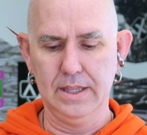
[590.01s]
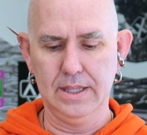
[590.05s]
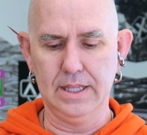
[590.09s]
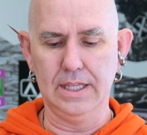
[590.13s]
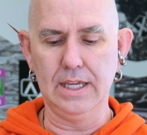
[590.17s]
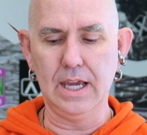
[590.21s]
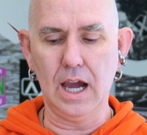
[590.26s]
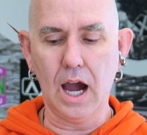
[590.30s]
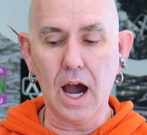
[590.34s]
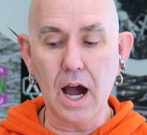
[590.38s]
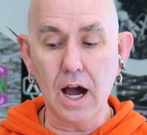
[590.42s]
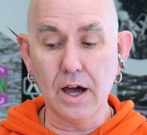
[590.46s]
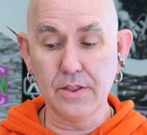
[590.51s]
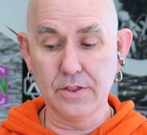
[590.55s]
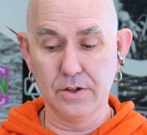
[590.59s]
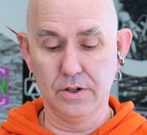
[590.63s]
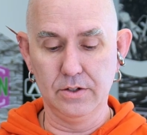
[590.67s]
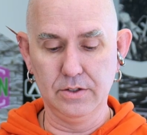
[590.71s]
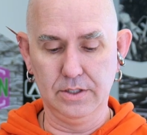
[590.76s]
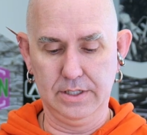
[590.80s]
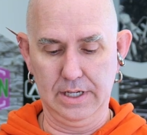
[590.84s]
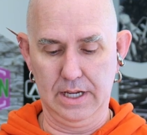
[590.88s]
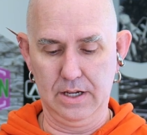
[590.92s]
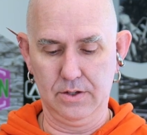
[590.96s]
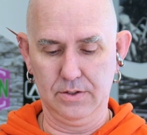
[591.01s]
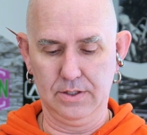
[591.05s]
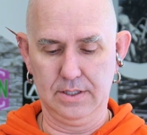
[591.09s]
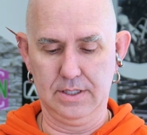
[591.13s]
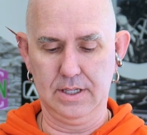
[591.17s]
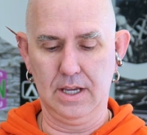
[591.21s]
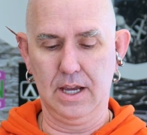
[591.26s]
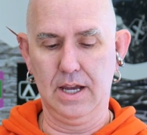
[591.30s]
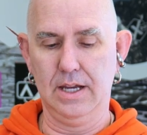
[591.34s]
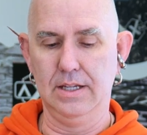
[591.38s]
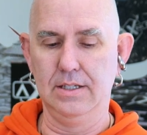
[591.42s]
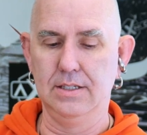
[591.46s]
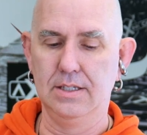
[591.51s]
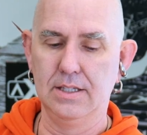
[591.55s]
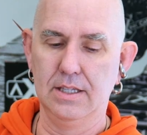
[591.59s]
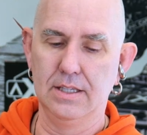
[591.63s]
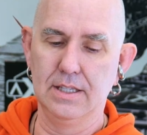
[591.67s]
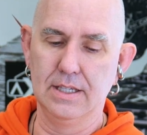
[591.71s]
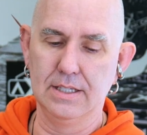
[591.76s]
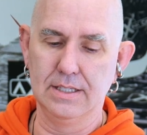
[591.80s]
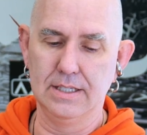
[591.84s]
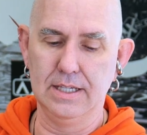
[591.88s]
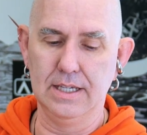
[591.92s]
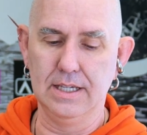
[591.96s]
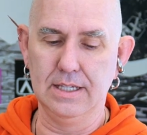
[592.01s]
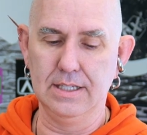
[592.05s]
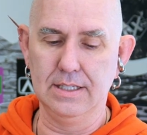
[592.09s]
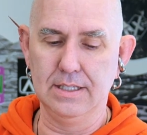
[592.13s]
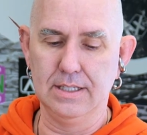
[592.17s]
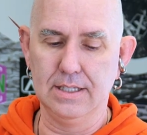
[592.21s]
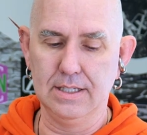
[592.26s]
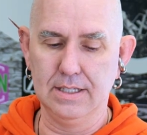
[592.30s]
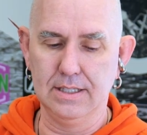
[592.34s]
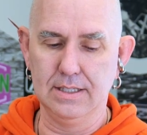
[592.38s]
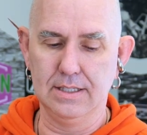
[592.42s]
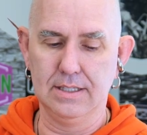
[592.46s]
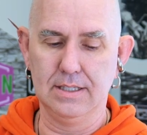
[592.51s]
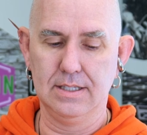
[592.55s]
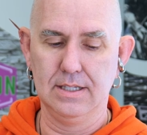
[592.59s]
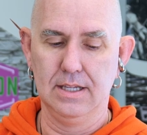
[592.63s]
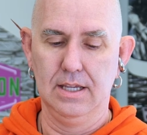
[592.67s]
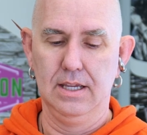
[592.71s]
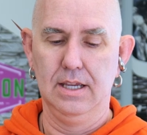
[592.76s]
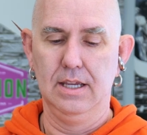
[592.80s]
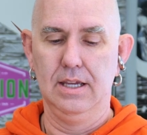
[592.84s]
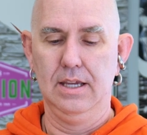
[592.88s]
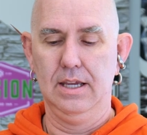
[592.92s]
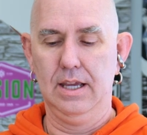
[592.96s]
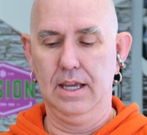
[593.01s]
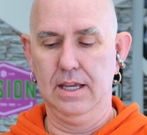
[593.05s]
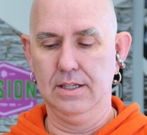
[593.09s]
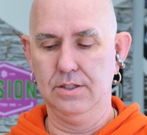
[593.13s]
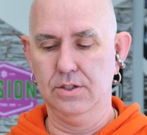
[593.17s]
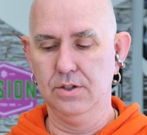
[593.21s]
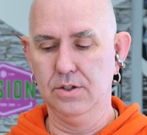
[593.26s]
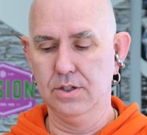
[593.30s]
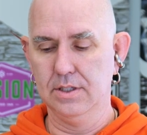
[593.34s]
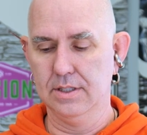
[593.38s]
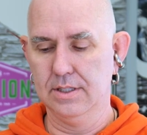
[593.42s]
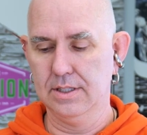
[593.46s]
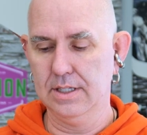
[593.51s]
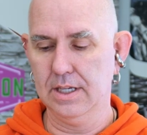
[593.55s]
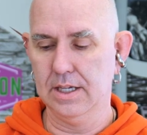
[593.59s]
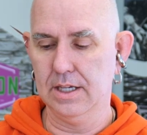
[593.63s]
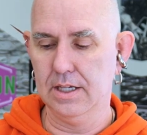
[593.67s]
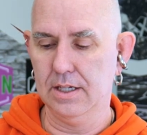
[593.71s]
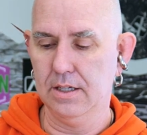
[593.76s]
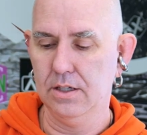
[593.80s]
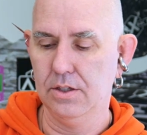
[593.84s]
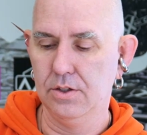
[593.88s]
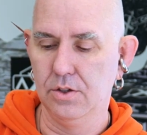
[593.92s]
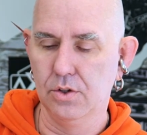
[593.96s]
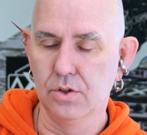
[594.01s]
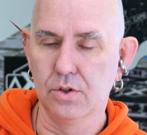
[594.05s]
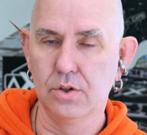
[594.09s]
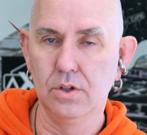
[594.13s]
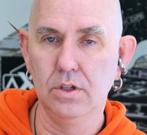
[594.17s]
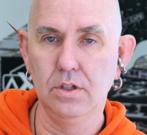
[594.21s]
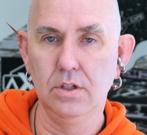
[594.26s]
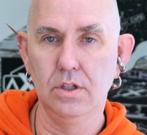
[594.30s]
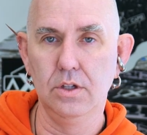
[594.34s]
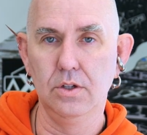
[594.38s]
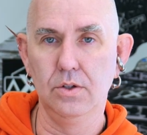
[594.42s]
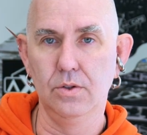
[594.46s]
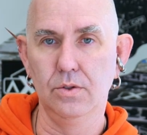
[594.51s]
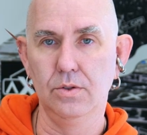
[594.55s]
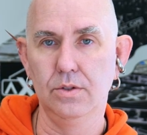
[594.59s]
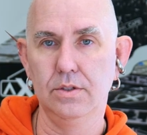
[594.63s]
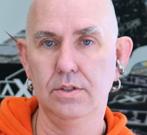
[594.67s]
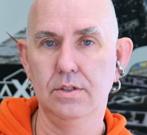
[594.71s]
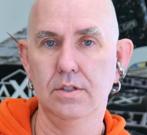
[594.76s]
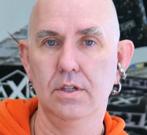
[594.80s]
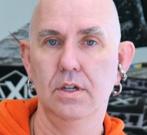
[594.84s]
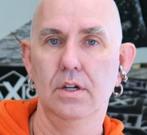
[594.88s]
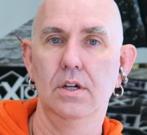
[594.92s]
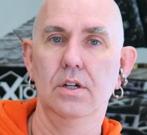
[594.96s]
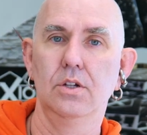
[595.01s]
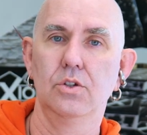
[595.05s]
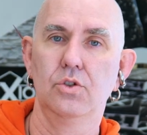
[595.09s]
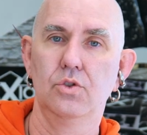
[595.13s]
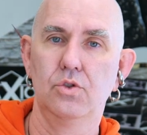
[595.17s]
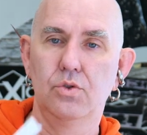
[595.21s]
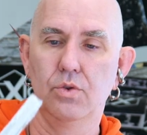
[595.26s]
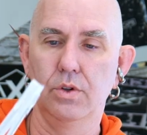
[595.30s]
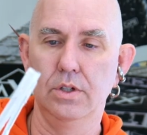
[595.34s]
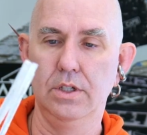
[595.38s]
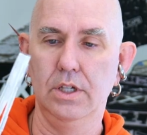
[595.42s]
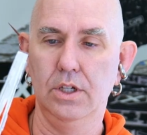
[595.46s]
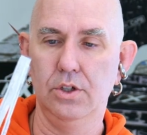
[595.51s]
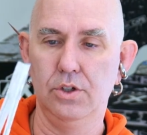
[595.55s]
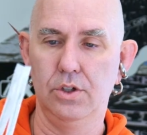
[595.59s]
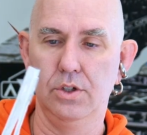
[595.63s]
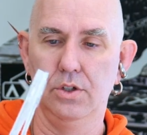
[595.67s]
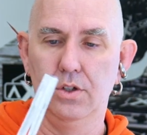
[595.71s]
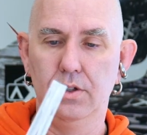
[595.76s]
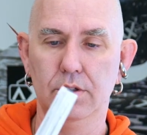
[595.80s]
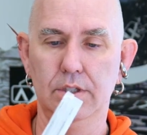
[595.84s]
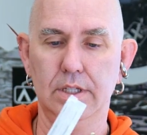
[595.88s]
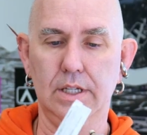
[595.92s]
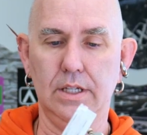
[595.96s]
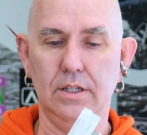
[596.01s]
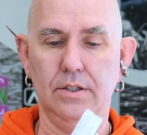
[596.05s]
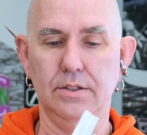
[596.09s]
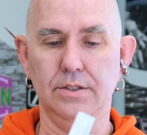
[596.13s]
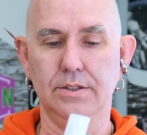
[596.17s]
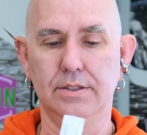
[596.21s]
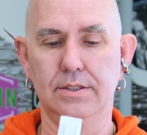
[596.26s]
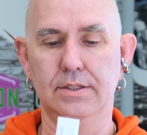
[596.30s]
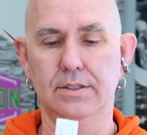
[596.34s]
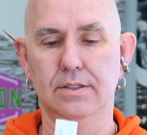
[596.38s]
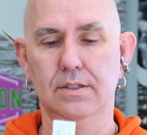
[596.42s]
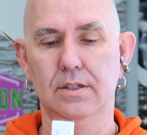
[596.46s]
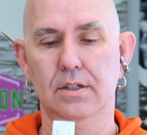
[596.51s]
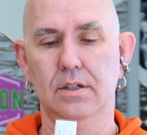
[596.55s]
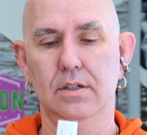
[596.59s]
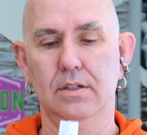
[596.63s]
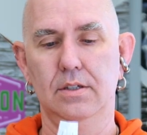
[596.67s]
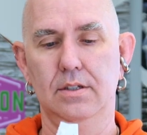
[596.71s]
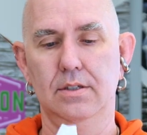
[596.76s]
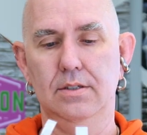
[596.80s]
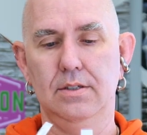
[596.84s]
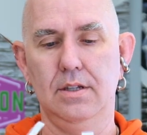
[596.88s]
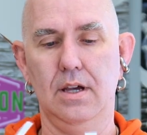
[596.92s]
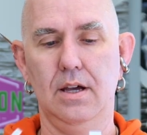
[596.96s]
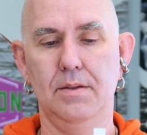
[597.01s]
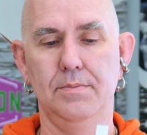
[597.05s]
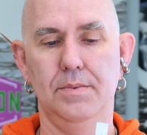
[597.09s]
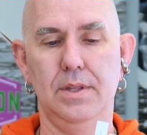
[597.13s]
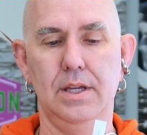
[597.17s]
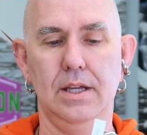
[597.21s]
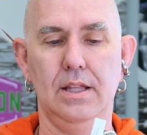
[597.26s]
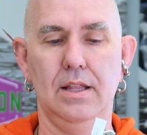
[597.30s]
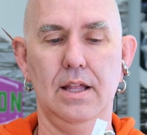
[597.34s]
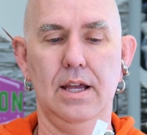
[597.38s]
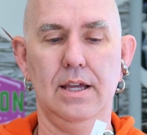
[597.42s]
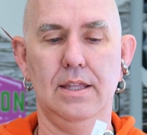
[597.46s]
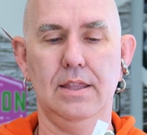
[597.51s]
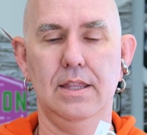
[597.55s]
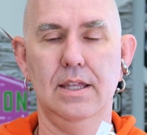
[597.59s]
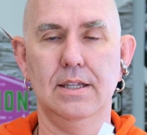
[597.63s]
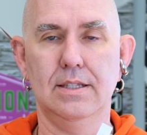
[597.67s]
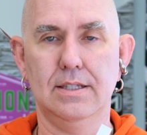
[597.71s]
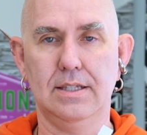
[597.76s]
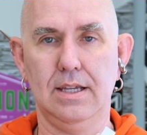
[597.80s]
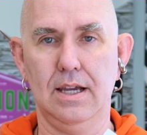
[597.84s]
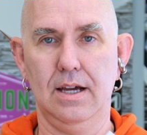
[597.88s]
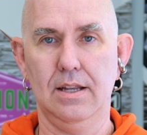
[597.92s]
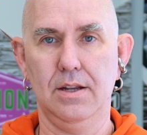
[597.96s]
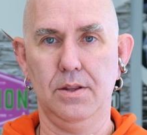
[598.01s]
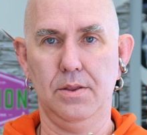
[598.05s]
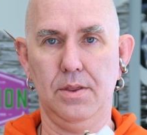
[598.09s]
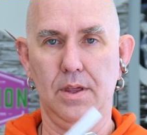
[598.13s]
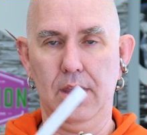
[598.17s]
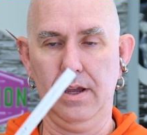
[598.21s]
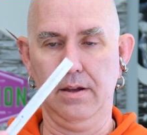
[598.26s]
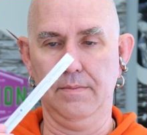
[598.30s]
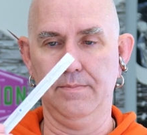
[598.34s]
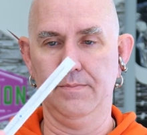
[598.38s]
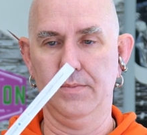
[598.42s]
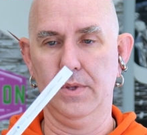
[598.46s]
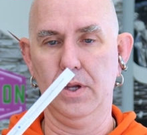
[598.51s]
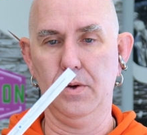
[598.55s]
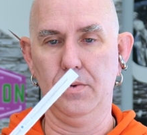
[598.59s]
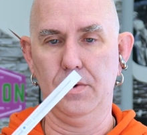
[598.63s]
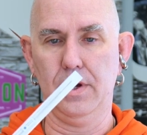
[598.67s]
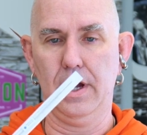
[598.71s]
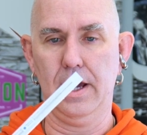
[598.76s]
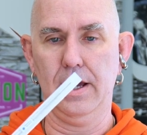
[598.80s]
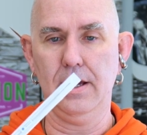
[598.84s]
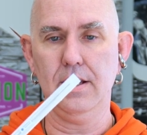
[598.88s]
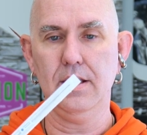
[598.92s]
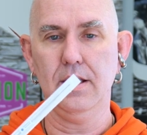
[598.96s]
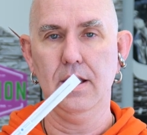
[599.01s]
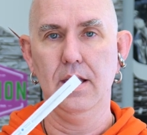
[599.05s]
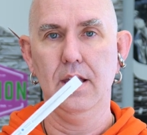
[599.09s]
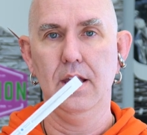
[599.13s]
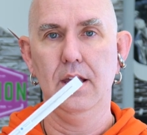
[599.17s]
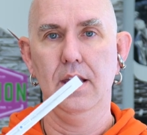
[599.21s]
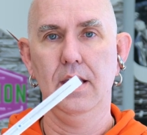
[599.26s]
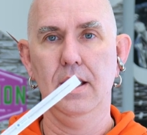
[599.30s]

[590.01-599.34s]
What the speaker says: The other downside to this is as you can see, you're going to use traditional needles. Something like this kind of thing, okay?